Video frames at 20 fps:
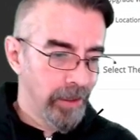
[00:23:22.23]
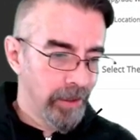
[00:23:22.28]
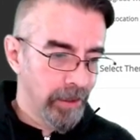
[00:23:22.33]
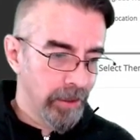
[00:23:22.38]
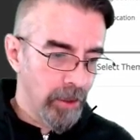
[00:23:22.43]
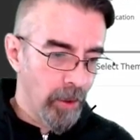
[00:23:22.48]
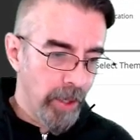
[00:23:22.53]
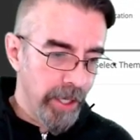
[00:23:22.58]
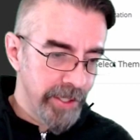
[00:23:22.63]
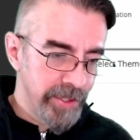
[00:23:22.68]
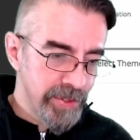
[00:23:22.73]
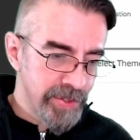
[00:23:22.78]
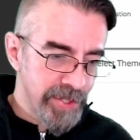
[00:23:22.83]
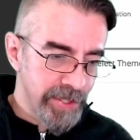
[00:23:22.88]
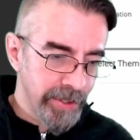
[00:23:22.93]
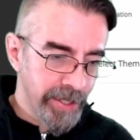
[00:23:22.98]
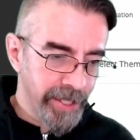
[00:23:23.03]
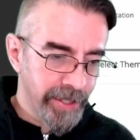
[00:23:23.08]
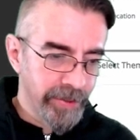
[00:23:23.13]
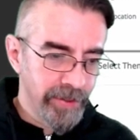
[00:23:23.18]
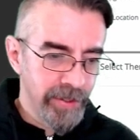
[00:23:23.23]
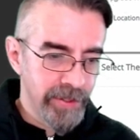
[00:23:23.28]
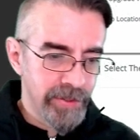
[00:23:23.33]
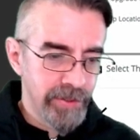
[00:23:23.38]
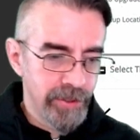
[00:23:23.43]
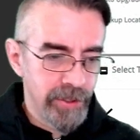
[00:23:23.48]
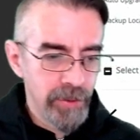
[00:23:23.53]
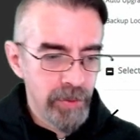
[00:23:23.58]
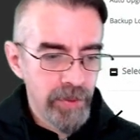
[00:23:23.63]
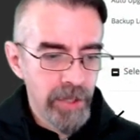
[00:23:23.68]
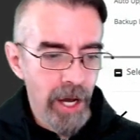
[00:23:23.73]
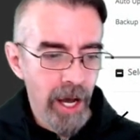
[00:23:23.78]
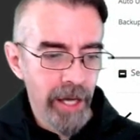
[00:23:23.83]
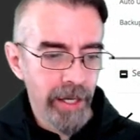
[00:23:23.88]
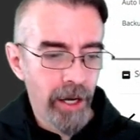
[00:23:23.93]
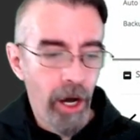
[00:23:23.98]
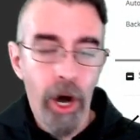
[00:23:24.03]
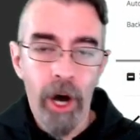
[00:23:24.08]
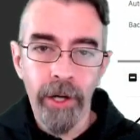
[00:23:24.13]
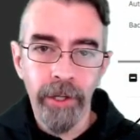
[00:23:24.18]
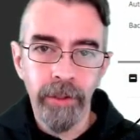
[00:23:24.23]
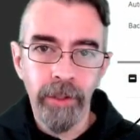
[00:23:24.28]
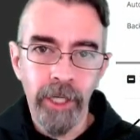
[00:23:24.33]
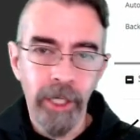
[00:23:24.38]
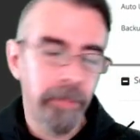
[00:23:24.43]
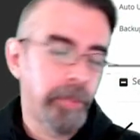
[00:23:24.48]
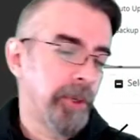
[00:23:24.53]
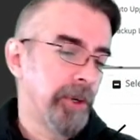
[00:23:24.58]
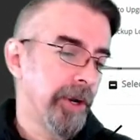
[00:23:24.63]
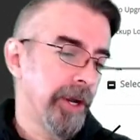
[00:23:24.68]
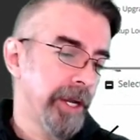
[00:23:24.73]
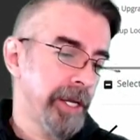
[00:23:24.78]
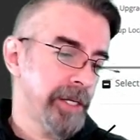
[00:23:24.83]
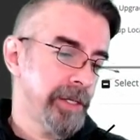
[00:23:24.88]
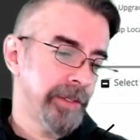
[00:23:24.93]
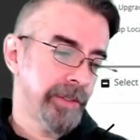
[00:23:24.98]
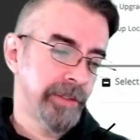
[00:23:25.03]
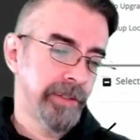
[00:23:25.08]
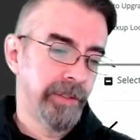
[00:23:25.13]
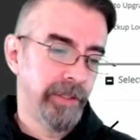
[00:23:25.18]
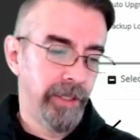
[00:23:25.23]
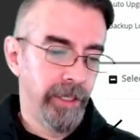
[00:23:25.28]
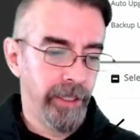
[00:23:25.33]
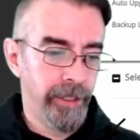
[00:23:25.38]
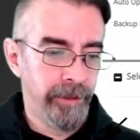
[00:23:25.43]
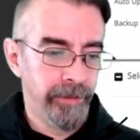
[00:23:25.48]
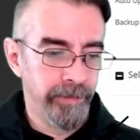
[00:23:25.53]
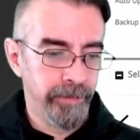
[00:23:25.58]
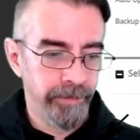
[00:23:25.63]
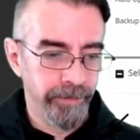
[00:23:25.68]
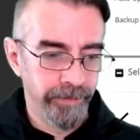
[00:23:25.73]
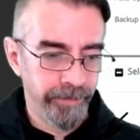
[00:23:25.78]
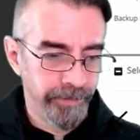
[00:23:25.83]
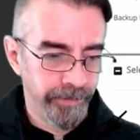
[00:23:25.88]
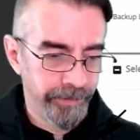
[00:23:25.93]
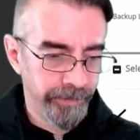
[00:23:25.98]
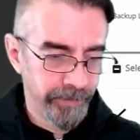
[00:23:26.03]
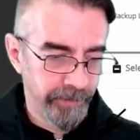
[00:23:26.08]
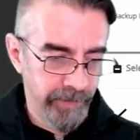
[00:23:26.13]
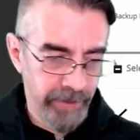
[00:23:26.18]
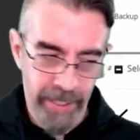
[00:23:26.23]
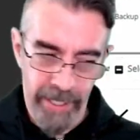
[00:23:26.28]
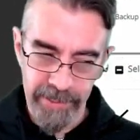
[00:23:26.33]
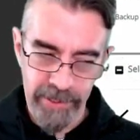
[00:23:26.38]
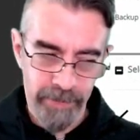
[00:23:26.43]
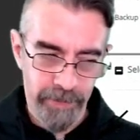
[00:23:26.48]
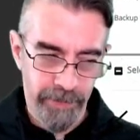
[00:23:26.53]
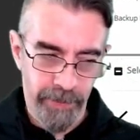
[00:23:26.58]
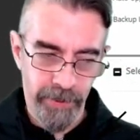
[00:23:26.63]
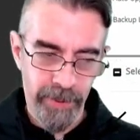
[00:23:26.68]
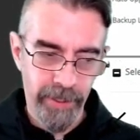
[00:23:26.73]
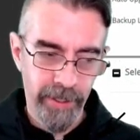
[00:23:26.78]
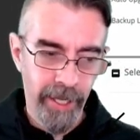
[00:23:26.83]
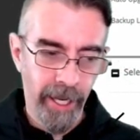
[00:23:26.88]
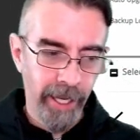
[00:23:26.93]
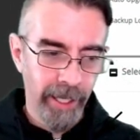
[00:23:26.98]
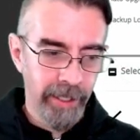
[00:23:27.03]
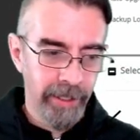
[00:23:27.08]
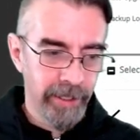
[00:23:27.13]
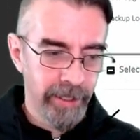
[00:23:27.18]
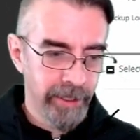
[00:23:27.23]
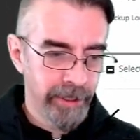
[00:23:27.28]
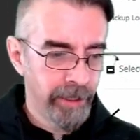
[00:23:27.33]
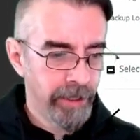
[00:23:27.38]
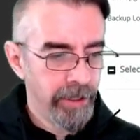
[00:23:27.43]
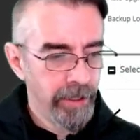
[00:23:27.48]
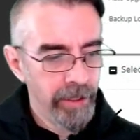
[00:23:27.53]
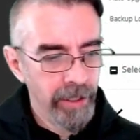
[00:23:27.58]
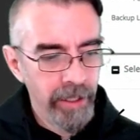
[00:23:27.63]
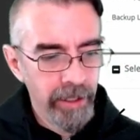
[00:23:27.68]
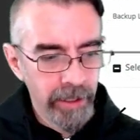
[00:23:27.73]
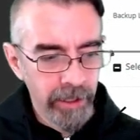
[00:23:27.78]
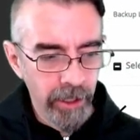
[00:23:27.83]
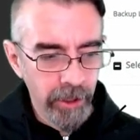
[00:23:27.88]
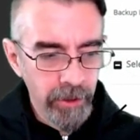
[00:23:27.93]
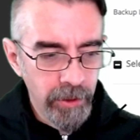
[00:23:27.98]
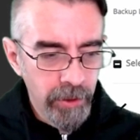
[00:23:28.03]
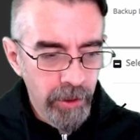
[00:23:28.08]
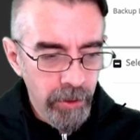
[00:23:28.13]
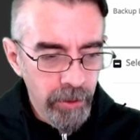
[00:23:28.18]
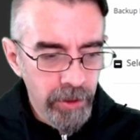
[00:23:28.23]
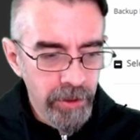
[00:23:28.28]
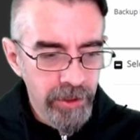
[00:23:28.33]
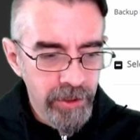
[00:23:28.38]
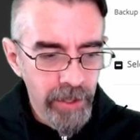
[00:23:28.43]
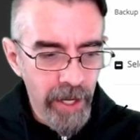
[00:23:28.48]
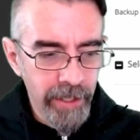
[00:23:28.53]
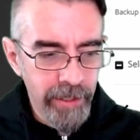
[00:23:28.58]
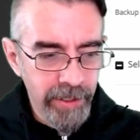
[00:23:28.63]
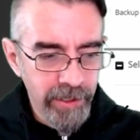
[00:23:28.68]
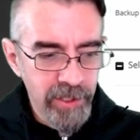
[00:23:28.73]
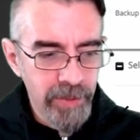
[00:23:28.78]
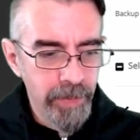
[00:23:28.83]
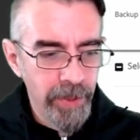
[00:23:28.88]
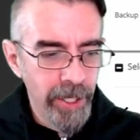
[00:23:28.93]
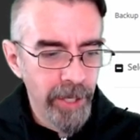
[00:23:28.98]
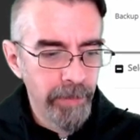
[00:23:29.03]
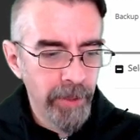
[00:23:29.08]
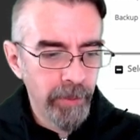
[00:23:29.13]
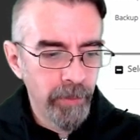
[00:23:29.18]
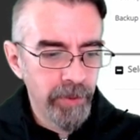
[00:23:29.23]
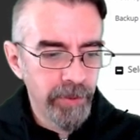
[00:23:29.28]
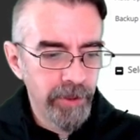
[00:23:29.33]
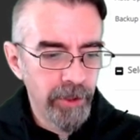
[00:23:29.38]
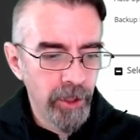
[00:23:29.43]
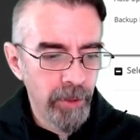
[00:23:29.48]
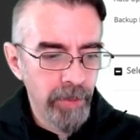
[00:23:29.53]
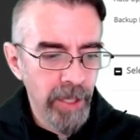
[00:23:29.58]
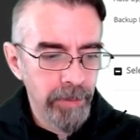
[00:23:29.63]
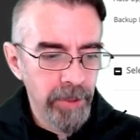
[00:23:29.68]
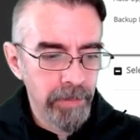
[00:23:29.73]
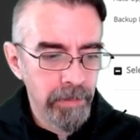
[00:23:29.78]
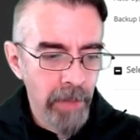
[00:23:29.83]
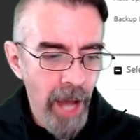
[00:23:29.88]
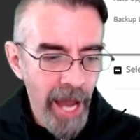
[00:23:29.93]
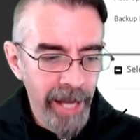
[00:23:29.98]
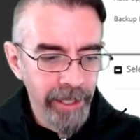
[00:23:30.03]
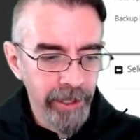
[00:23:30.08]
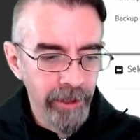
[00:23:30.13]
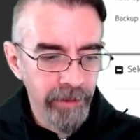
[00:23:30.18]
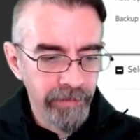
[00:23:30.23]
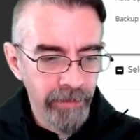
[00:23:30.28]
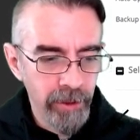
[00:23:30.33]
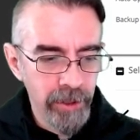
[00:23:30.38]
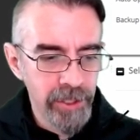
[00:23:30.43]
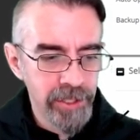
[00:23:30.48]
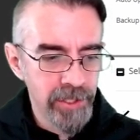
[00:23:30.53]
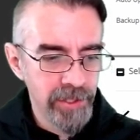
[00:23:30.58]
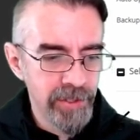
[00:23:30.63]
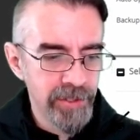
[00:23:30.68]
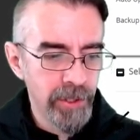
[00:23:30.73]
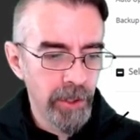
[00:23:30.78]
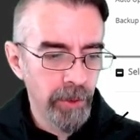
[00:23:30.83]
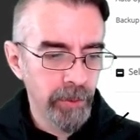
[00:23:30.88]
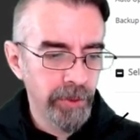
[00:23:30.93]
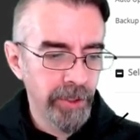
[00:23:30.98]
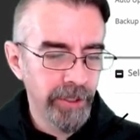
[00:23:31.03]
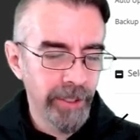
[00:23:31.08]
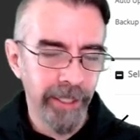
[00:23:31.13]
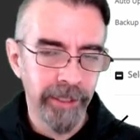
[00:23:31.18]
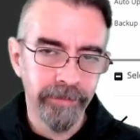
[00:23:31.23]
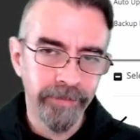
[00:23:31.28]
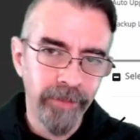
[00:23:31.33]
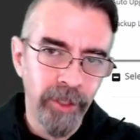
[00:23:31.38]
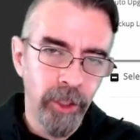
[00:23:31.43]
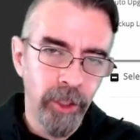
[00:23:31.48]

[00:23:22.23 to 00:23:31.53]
go ahead and select this do not auto upgrade. That's pretty handy. You could try to experiment with, maybe minor versions only, like,